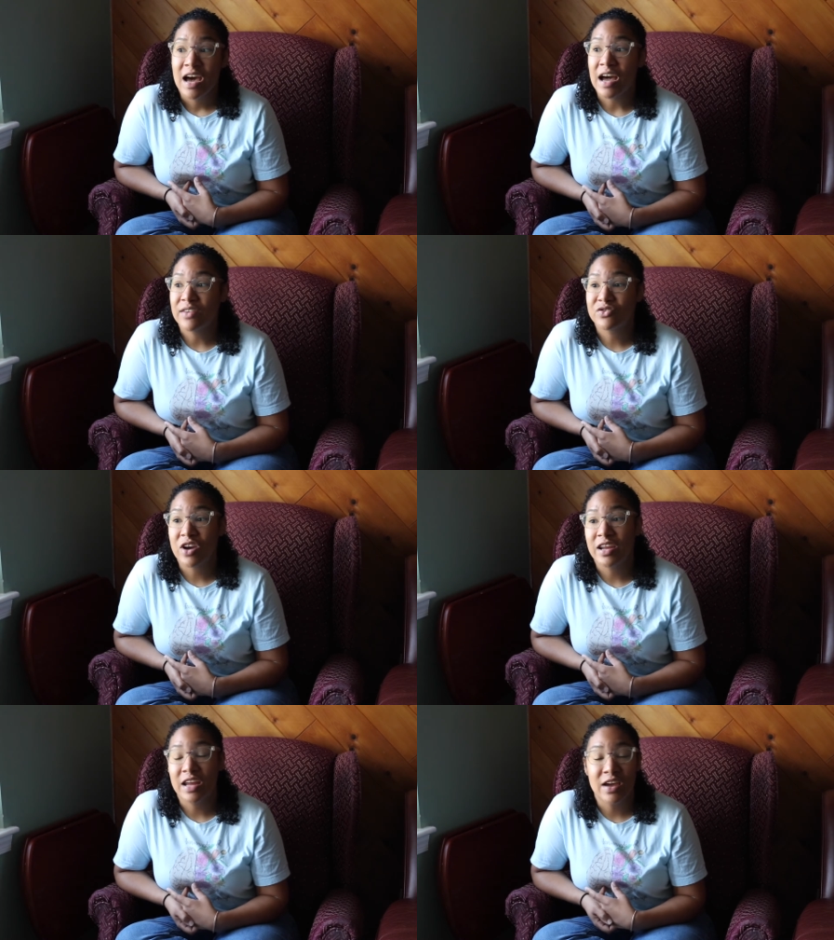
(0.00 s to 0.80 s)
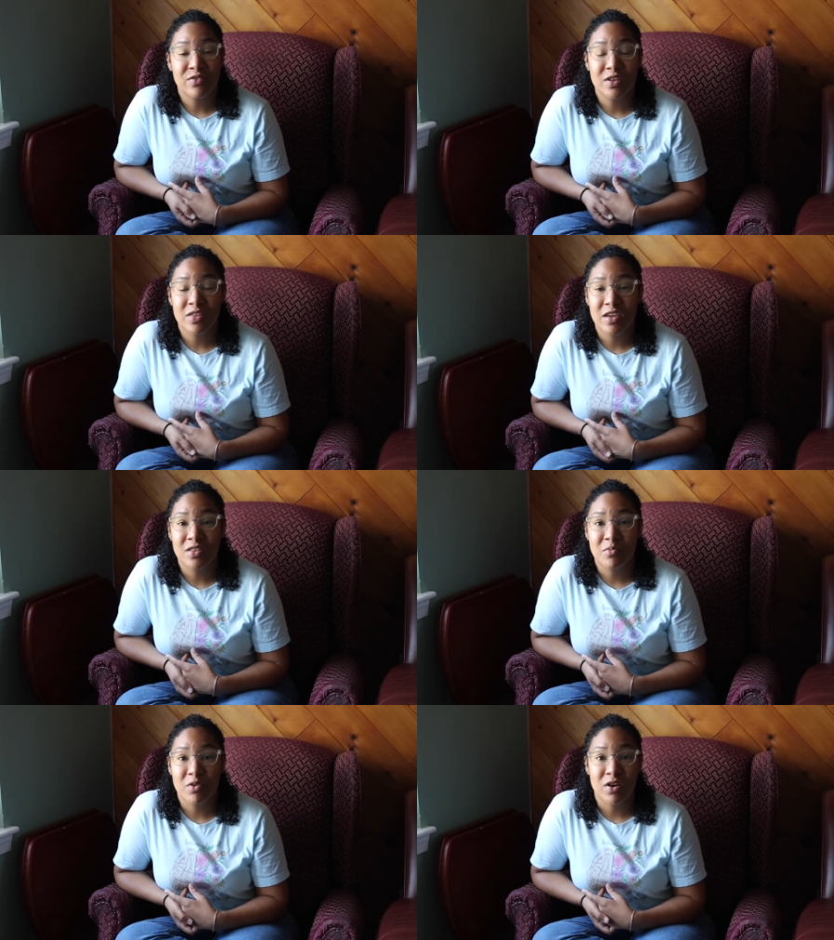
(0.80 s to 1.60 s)
I've tried everything in
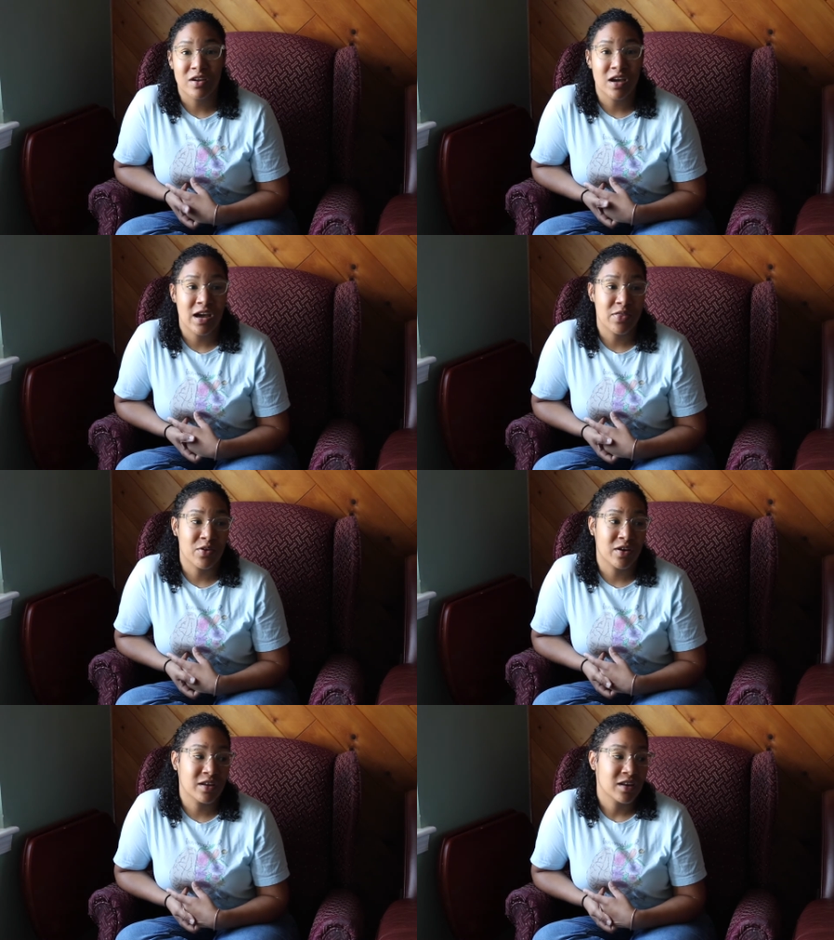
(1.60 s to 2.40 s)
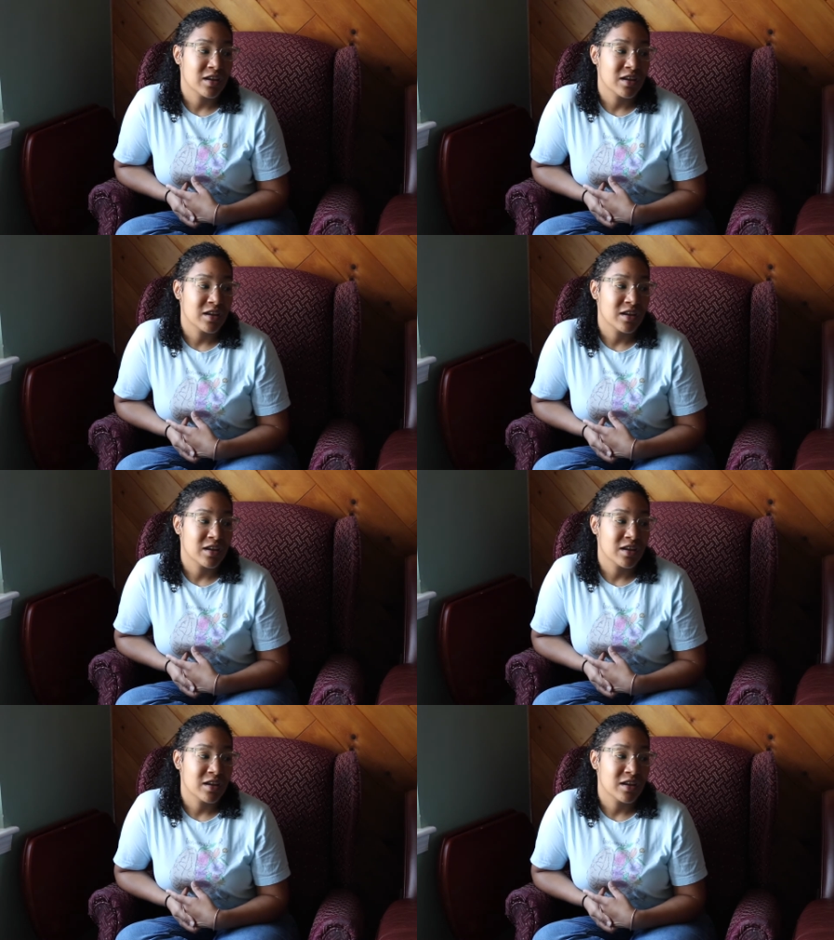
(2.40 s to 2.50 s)
the book. I thought